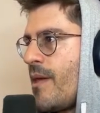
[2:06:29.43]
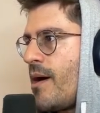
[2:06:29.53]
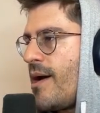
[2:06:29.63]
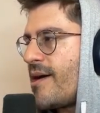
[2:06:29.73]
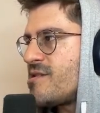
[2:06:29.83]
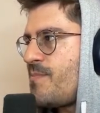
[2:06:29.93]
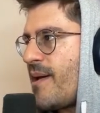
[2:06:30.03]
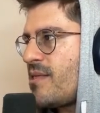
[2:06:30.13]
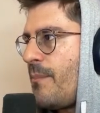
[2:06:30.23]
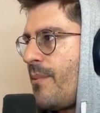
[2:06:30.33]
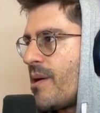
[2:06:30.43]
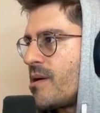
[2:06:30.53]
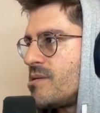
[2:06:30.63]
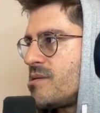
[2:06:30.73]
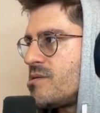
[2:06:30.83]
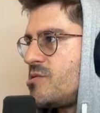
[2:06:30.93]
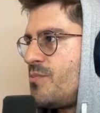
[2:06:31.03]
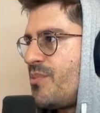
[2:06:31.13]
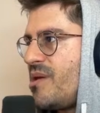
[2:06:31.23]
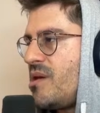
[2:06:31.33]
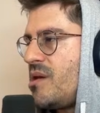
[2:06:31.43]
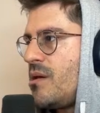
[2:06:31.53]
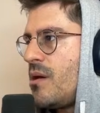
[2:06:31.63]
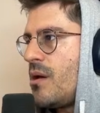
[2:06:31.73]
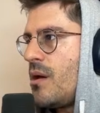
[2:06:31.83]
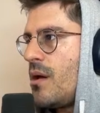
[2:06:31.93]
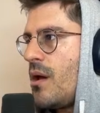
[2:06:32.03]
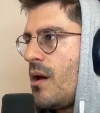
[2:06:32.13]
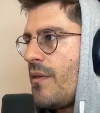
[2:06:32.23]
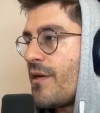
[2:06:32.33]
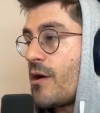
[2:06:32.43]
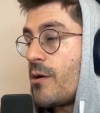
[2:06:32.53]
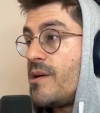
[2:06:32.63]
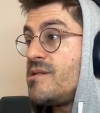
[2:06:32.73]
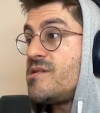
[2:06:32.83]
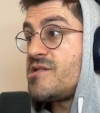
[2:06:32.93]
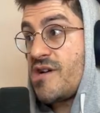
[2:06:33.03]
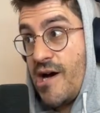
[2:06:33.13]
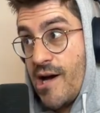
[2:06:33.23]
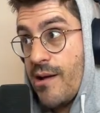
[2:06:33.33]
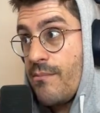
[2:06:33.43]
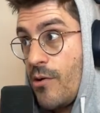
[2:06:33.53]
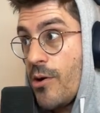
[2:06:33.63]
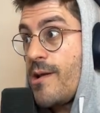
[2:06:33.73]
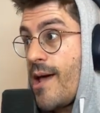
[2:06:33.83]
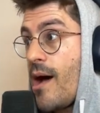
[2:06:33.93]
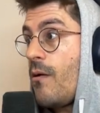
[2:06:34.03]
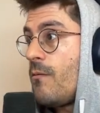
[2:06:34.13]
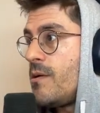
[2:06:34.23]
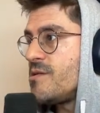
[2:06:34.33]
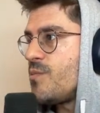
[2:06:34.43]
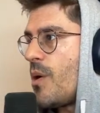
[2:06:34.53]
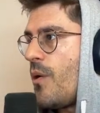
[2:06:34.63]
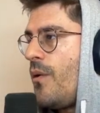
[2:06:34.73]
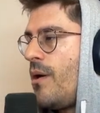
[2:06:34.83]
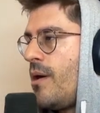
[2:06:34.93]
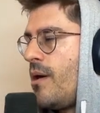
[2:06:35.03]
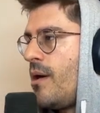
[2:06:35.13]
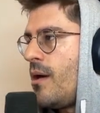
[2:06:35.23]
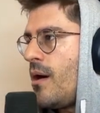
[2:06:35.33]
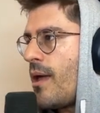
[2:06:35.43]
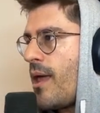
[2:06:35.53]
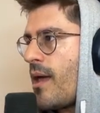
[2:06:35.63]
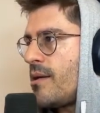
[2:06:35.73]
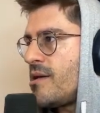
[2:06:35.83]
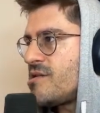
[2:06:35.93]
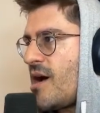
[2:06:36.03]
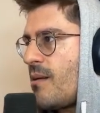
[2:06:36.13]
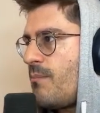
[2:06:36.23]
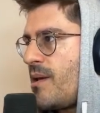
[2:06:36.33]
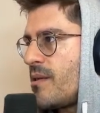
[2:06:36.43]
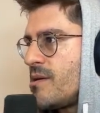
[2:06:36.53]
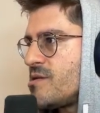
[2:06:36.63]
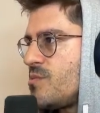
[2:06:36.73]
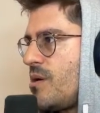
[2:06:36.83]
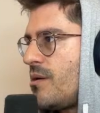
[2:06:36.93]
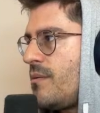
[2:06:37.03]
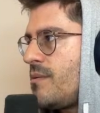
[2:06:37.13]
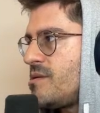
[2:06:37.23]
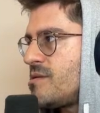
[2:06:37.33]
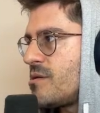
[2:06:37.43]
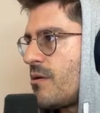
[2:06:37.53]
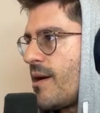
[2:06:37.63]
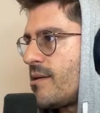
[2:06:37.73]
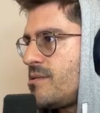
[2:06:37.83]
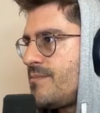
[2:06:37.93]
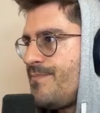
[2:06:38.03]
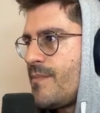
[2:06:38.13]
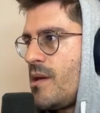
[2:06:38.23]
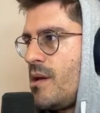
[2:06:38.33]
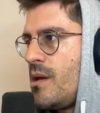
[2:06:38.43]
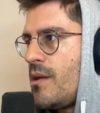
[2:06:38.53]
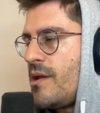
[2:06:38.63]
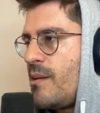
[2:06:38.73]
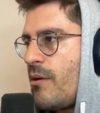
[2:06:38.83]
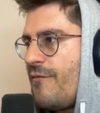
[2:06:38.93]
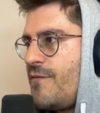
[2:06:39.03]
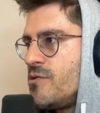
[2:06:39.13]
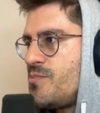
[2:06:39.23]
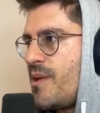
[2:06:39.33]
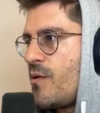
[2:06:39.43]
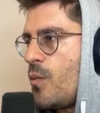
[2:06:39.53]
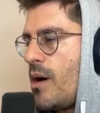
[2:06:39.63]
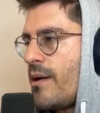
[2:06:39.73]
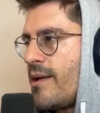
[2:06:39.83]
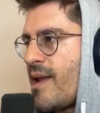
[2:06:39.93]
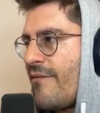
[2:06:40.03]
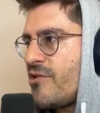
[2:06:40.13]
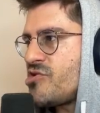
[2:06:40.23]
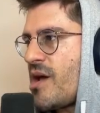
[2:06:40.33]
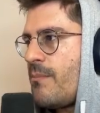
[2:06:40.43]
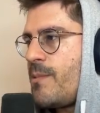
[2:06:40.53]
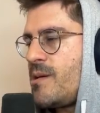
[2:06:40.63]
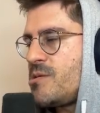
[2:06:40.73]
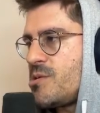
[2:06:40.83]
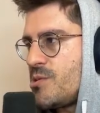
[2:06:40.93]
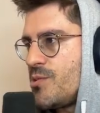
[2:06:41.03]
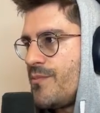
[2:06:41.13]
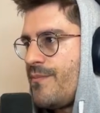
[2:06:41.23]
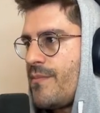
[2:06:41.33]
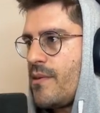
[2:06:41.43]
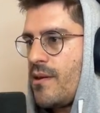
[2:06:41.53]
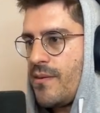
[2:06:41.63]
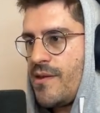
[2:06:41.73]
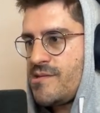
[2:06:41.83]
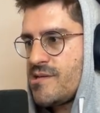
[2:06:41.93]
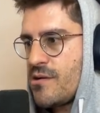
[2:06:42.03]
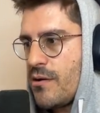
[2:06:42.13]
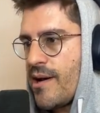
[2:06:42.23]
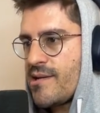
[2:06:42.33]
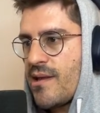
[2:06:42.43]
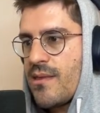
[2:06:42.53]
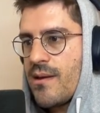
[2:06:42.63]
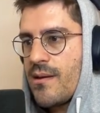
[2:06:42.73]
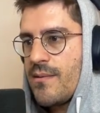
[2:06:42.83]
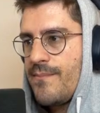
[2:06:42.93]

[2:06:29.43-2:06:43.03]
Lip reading: I expect the bucket to be the current time on now as well, and the time being this one. This is correct. The number of views being 1 and the average time being 2. This is correct, I think.